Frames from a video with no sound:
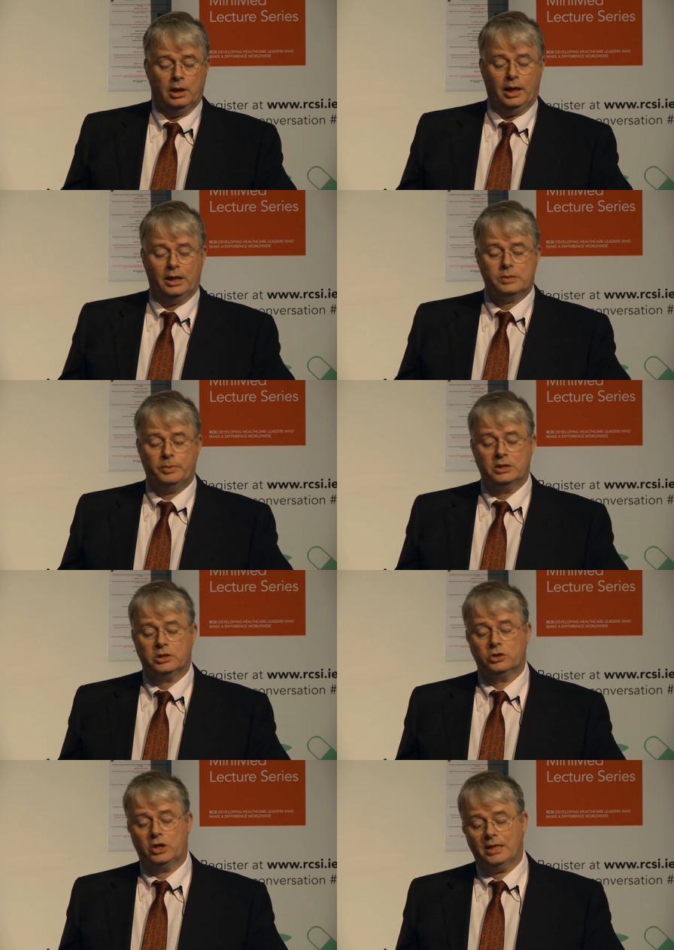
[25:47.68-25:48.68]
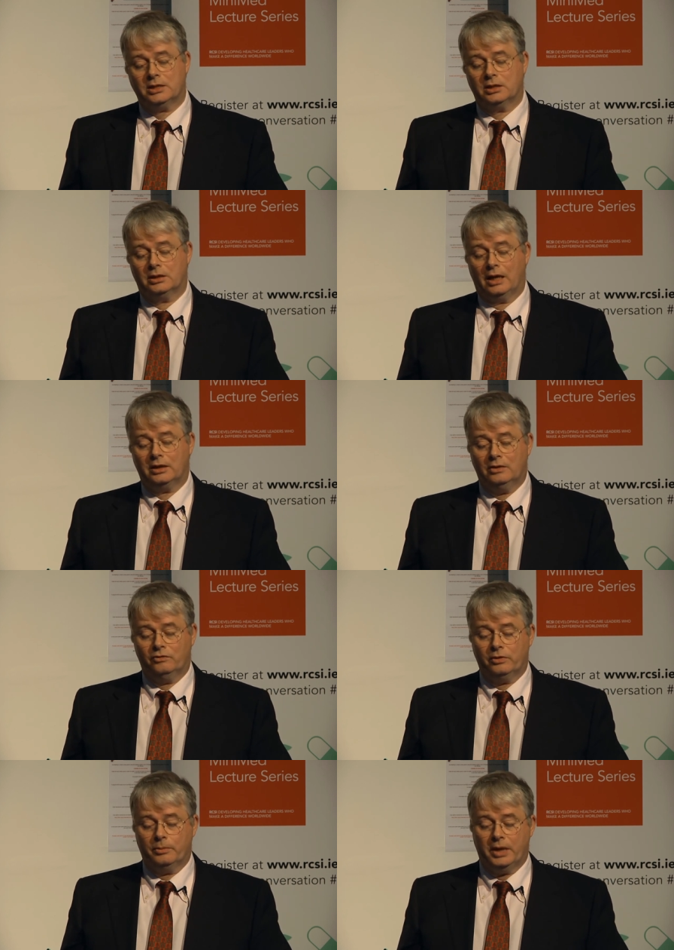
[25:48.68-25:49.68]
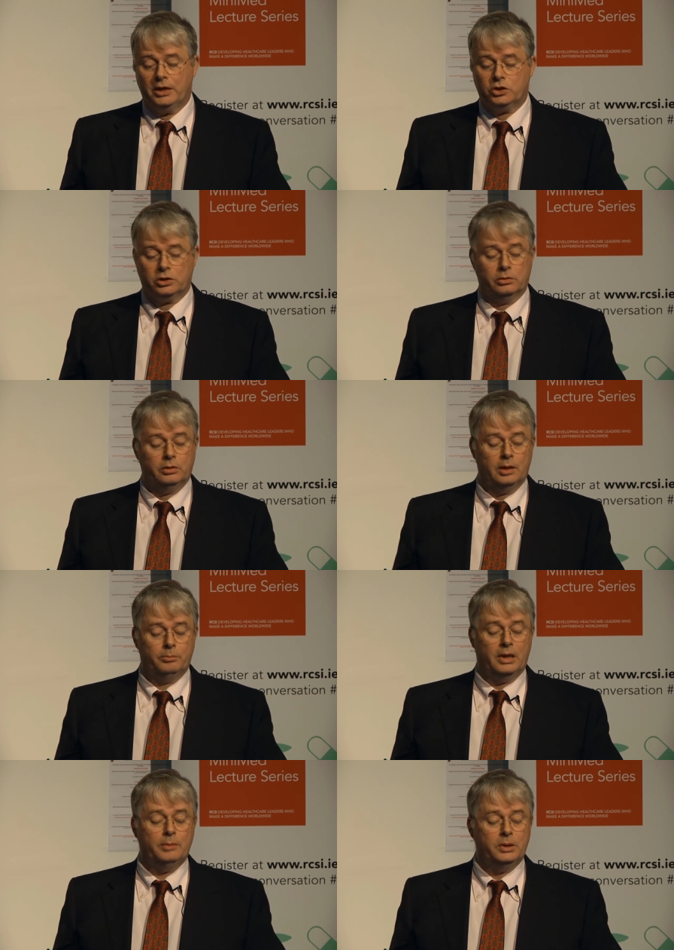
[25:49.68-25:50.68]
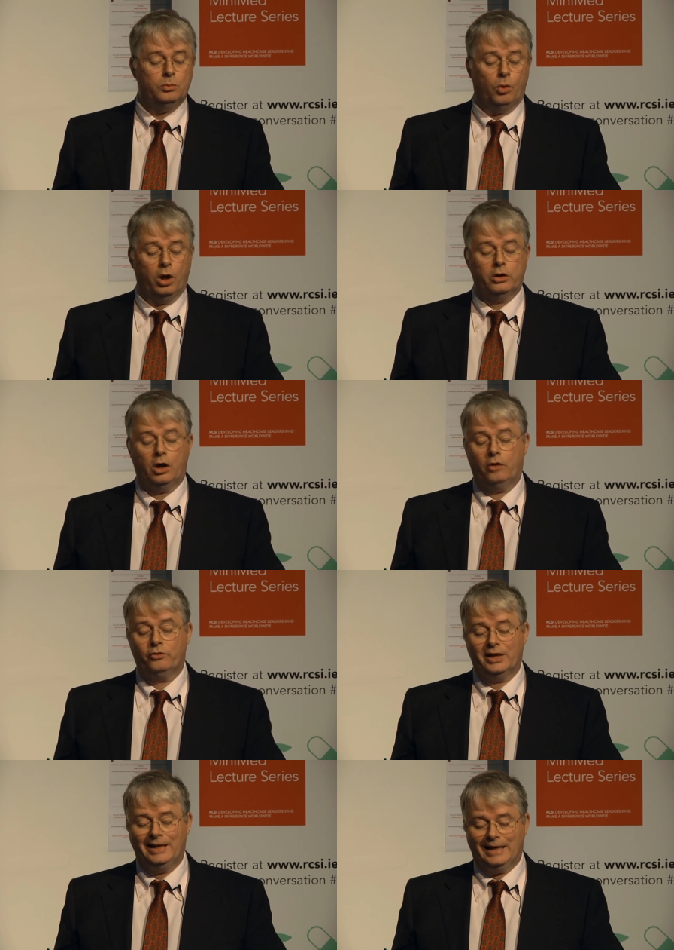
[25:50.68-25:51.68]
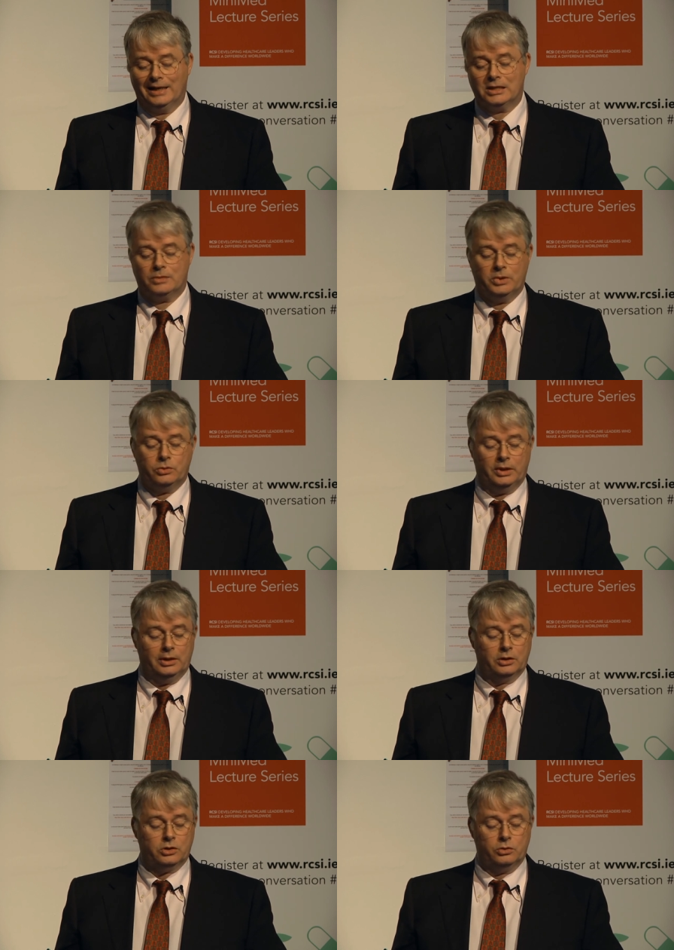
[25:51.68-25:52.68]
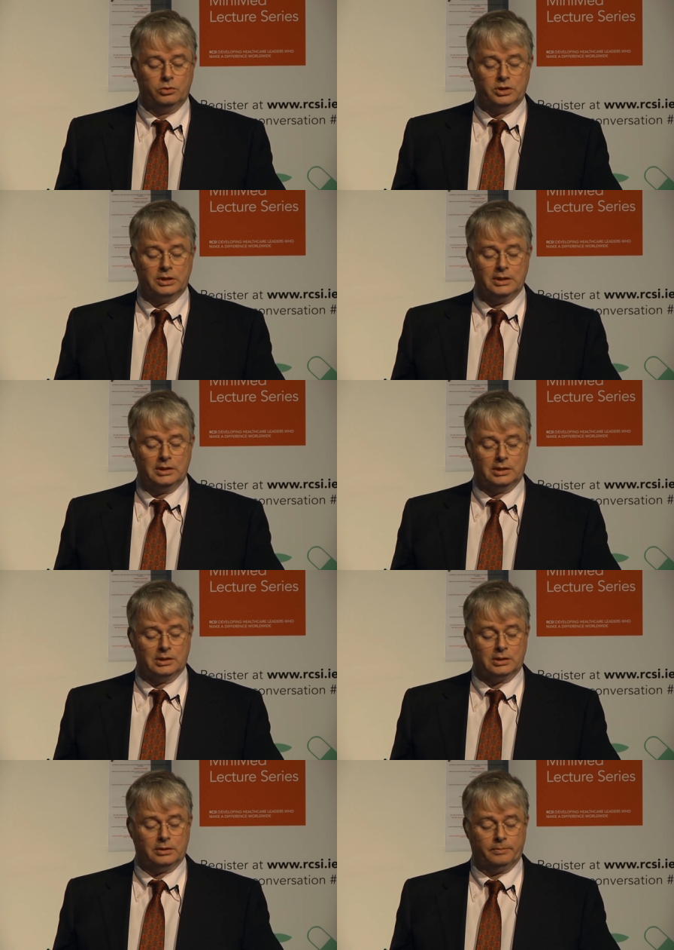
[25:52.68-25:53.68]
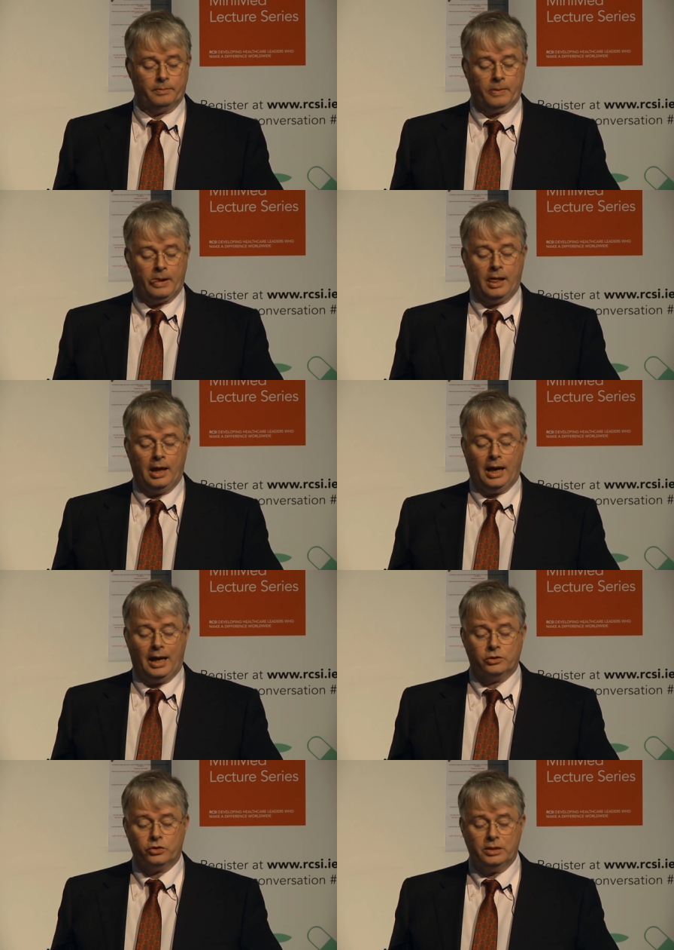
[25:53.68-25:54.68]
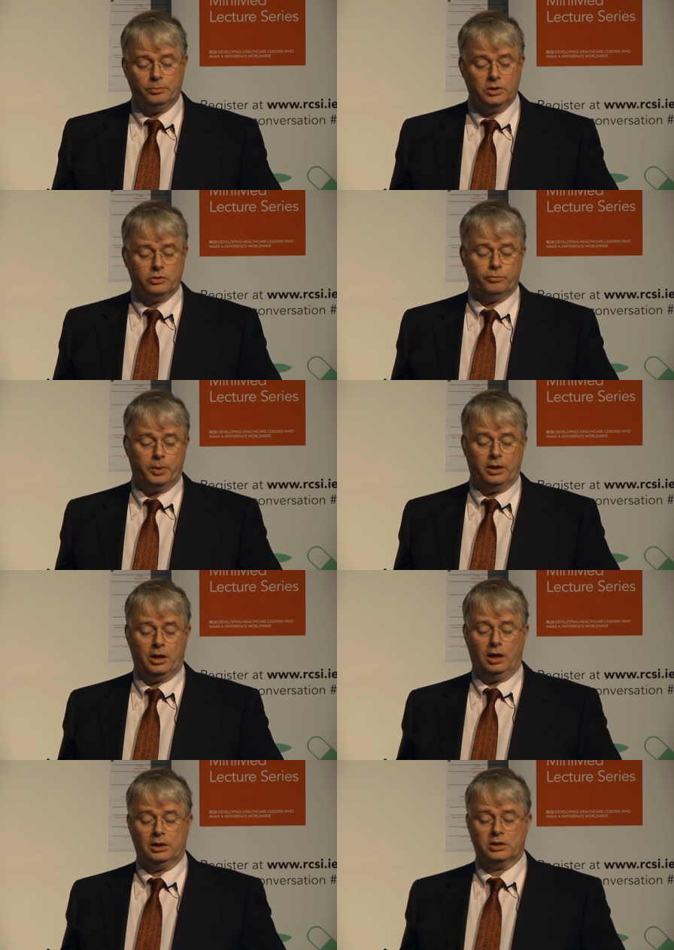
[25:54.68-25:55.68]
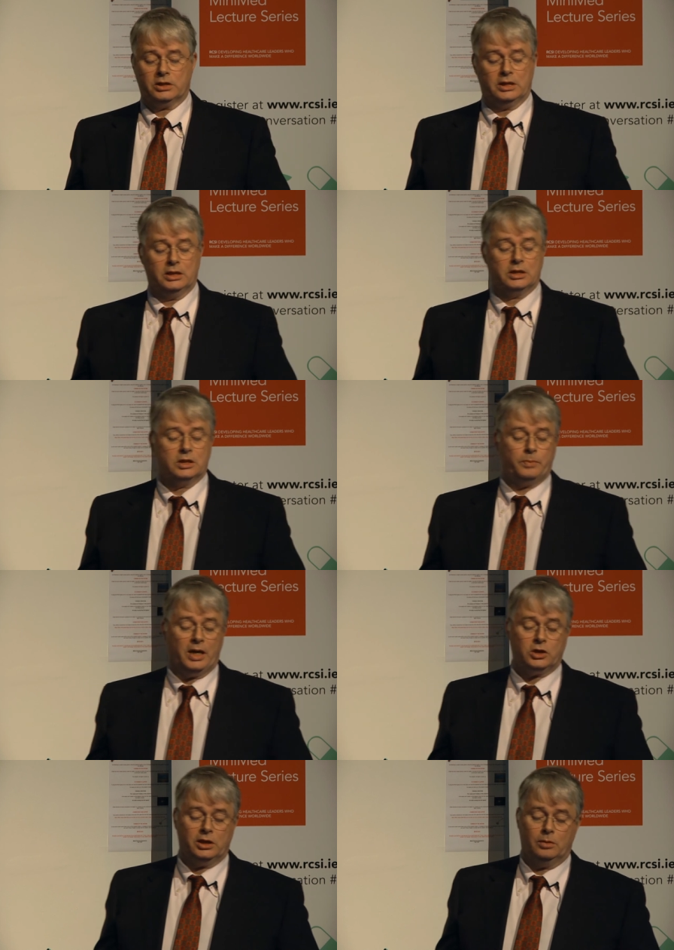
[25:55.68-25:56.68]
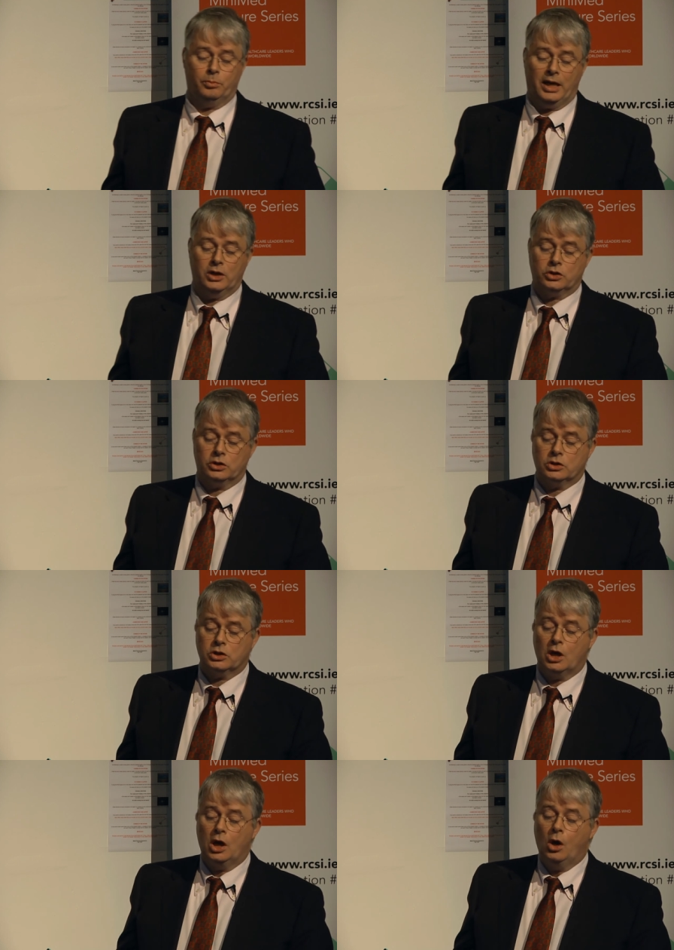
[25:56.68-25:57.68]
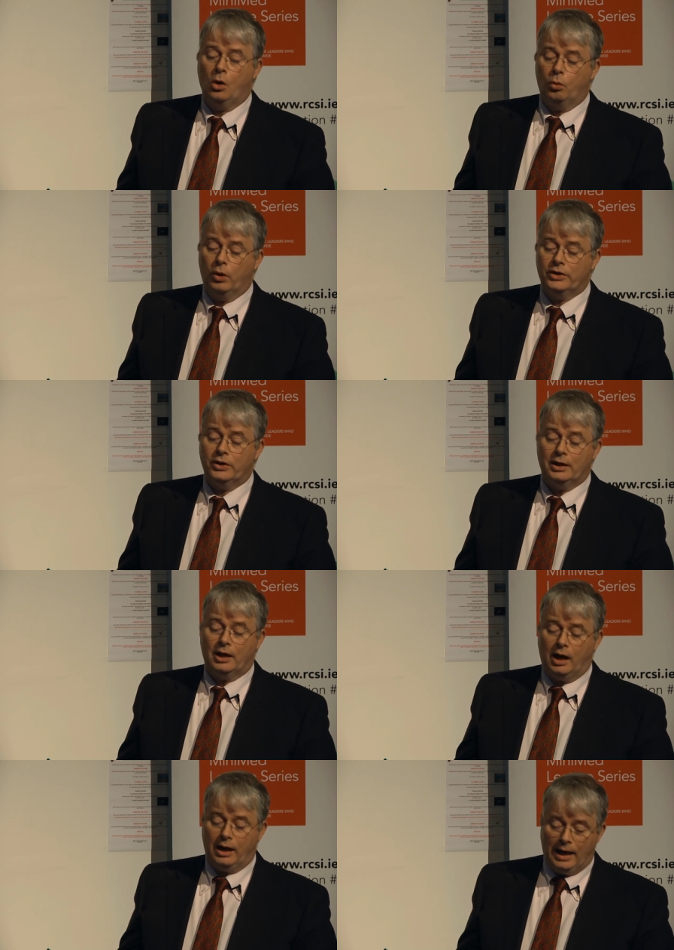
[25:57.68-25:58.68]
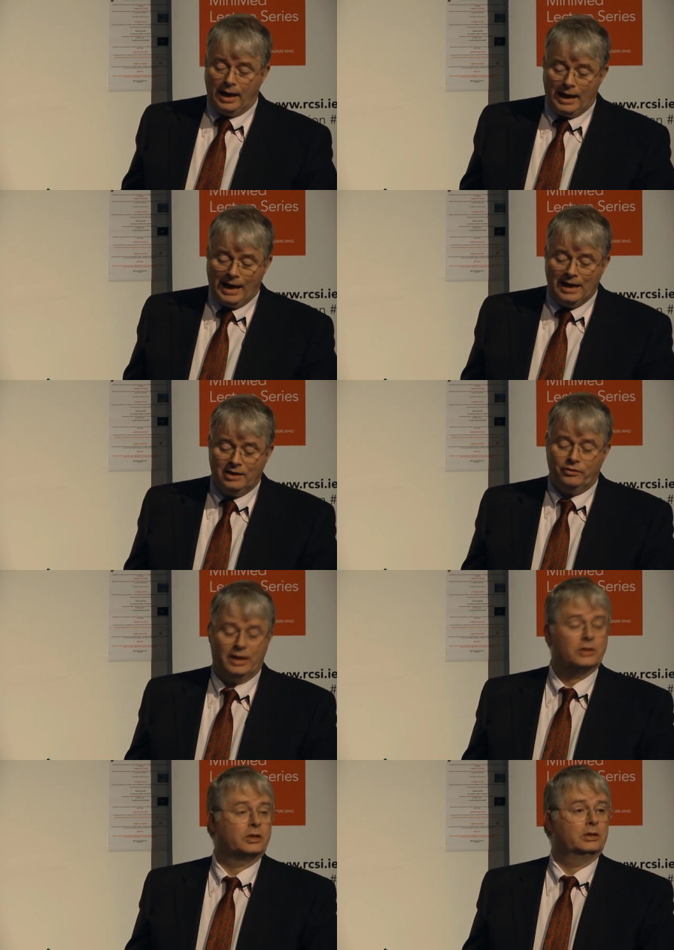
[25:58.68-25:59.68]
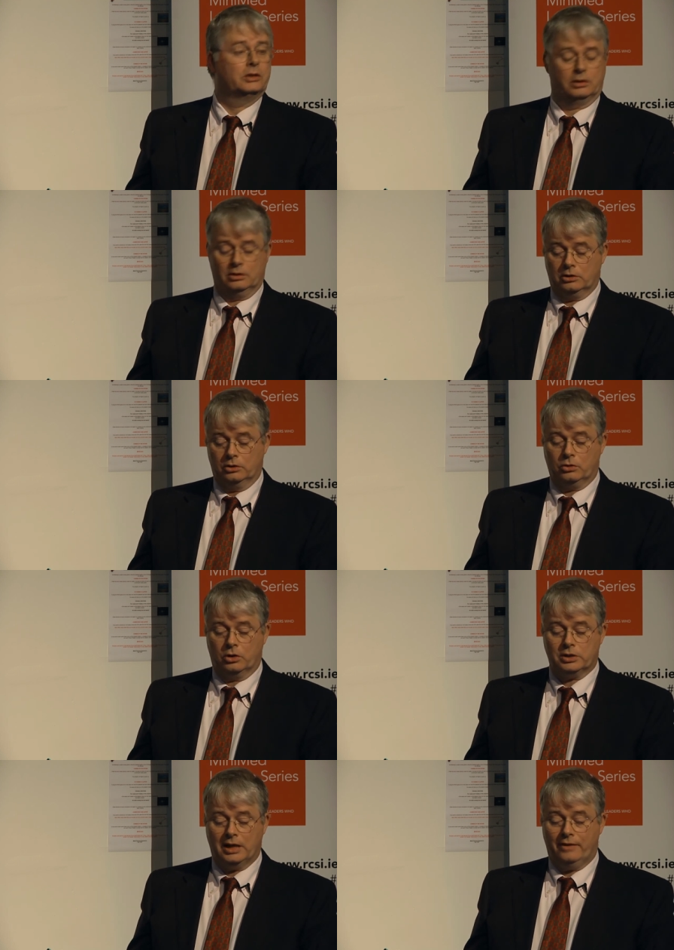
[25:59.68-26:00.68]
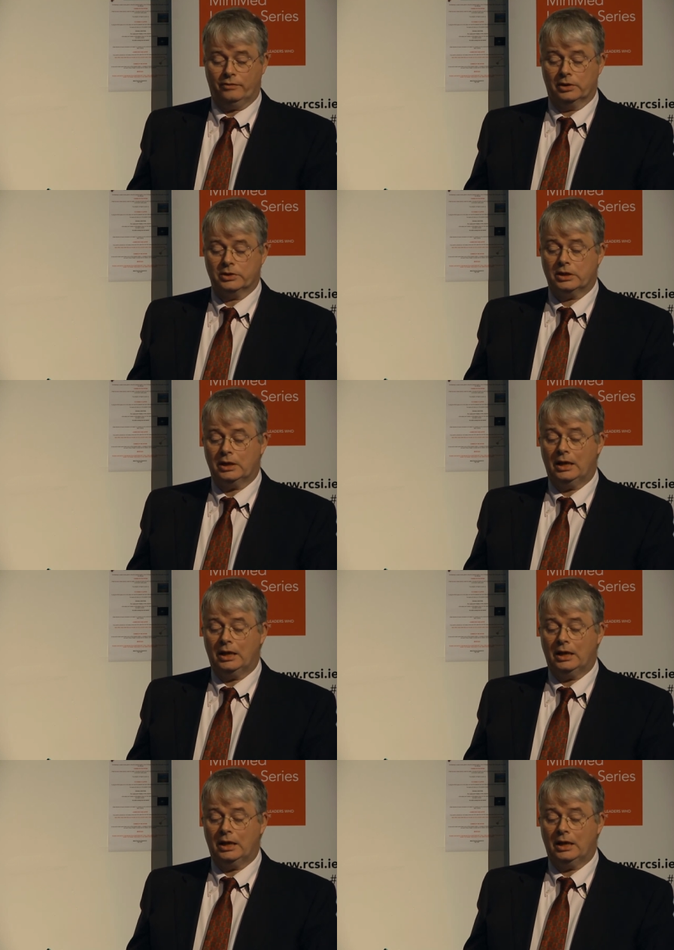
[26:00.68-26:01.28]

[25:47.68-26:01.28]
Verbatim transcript: And it's been suggested that inflammation may be one of the links between the two diseases. And treatment of periodontal disease, especially in patients with uh, elevated glucose levels,